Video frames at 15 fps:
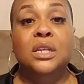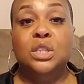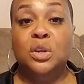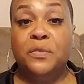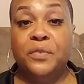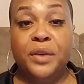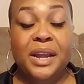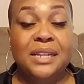
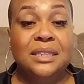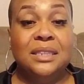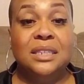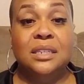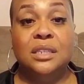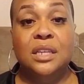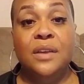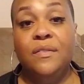So for
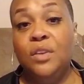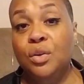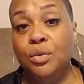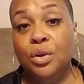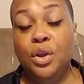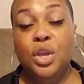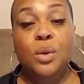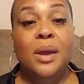instance, if you
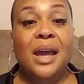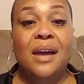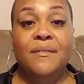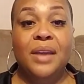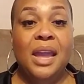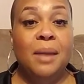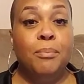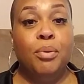know you
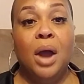have a